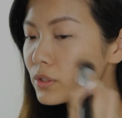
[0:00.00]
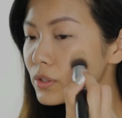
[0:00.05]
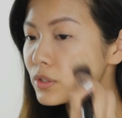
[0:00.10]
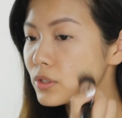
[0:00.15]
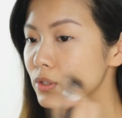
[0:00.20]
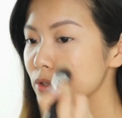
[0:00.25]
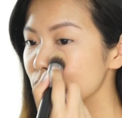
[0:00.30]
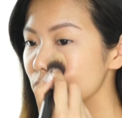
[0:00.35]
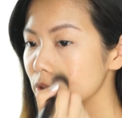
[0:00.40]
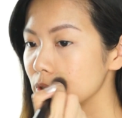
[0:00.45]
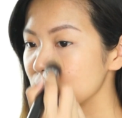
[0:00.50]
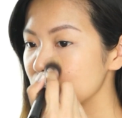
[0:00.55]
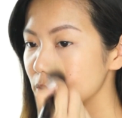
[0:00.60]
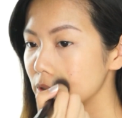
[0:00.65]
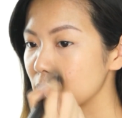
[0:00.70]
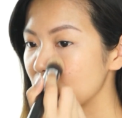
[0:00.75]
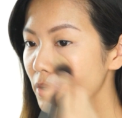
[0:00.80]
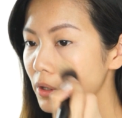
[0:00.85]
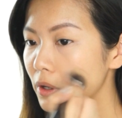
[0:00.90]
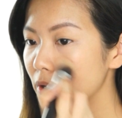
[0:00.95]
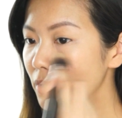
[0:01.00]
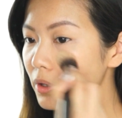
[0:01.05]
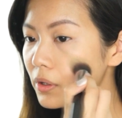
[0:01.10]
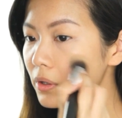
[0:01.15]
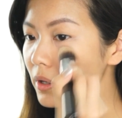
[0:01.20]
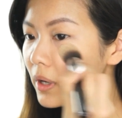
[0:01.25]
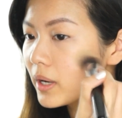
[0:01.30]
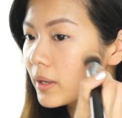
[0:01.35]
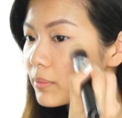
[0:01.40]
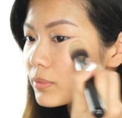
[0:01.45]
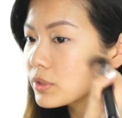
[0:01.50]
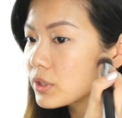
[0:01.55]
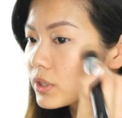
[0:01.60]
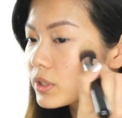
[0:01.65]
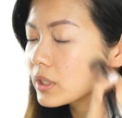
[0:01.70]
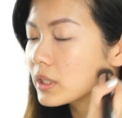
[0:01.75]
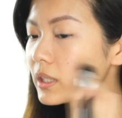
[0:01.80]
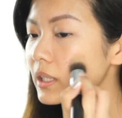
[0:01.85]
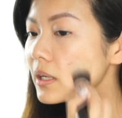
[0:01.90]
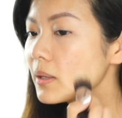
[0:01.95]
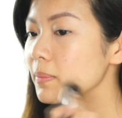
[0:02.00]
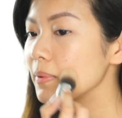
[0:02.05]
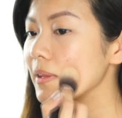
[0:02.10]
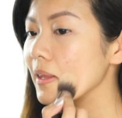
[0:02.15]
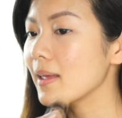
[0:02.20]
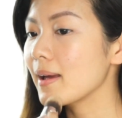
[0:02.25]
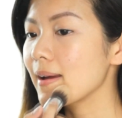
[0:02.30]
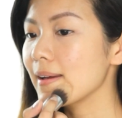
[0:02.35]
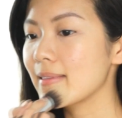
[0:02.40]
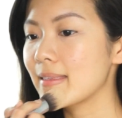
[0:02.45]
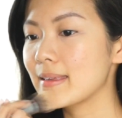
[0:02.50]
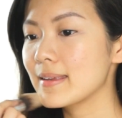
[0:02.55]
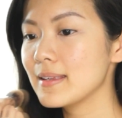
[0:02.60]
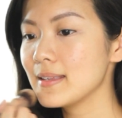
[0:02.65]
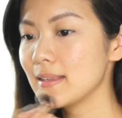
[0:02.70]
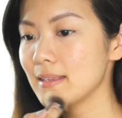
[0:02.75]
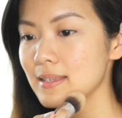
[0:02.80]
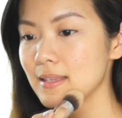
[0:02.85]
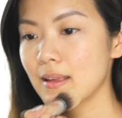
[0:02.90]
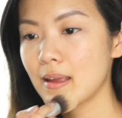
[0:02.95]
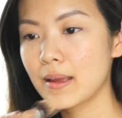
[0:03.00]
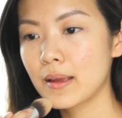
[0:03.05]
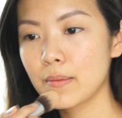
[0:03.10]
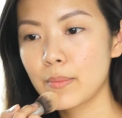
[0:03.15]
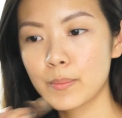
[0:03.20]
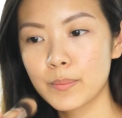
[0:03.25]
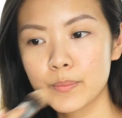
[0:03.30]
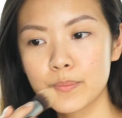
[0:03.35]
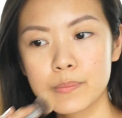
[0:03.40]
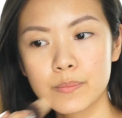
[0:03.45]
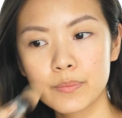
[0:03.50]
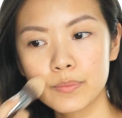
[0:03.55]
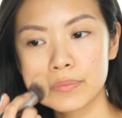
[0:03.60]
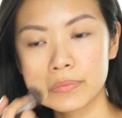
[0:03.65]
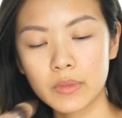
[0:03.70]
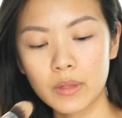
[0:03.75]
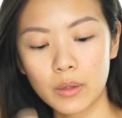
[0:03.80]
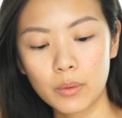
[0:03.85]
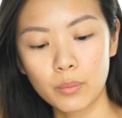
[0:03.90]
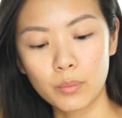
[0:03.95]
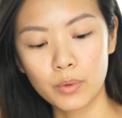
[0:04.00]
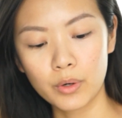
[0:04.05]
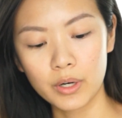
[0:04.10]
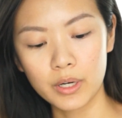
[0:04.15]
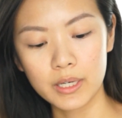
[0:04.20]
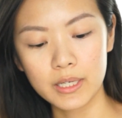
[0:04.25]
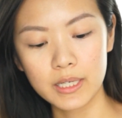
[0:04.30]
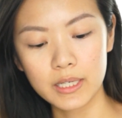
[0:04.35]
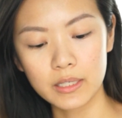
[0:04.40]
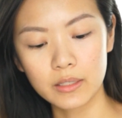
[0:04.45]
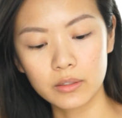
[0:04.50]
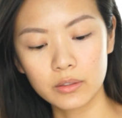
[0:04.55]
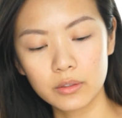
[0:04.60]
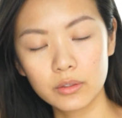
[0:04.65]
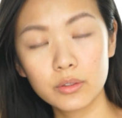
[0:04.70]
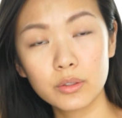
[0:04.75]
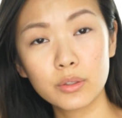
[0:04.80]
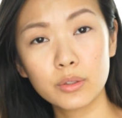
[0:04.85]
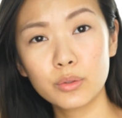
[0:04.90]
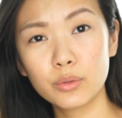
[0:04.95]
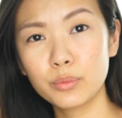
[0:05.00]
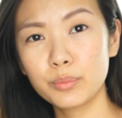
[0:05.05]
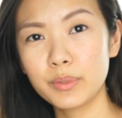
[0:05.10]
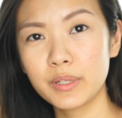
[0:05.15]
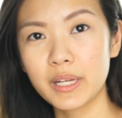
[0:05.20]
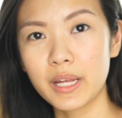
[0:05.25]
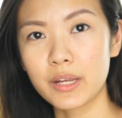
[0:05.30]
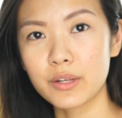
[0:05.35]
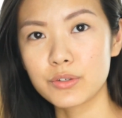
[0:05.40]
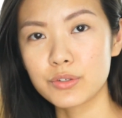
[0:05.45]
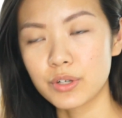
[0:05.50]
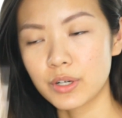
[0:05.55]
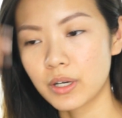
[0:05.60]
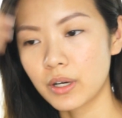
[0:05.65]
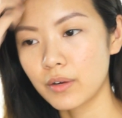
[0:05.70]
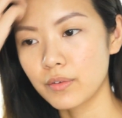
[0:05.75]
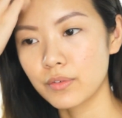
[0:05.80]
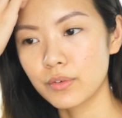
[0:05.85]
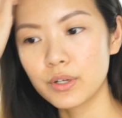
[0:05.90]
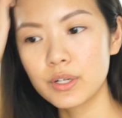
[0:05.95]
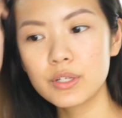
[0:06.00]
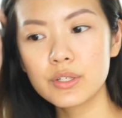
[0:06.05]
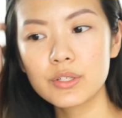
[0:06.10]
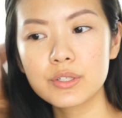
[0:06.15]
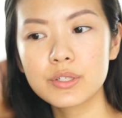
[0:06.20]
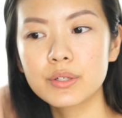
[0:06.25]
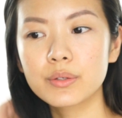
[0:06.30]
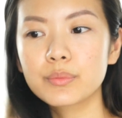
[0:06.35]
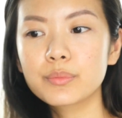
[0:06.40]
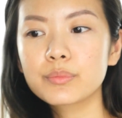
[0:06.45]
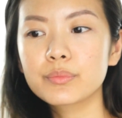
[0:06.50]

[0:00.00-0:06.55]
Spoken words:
So I'm just going to apply this where I need a little bit extra coverage.